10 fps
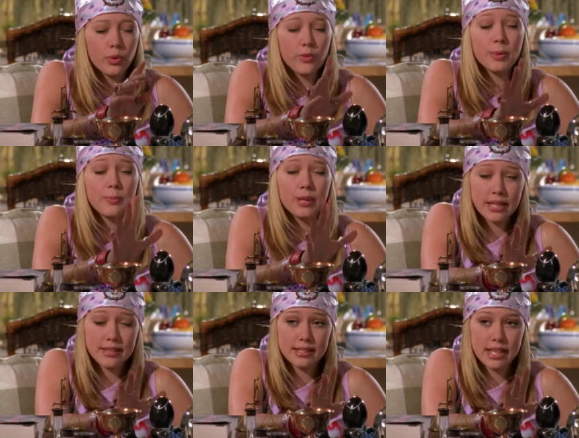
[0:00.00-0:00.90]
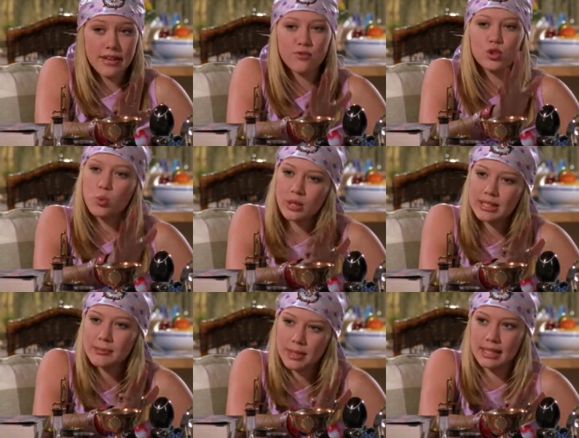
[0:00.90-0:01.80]
We've been playing this game for
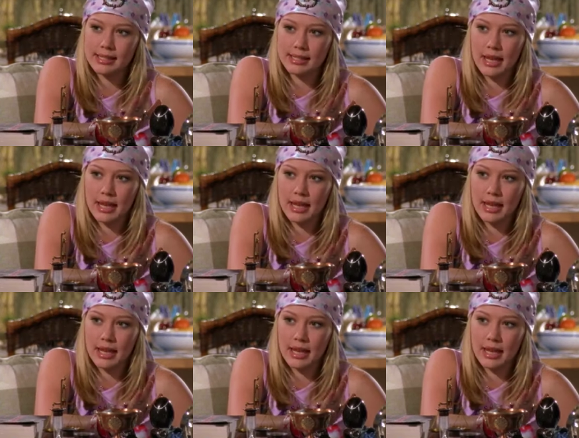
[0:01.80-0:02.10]
20 minutes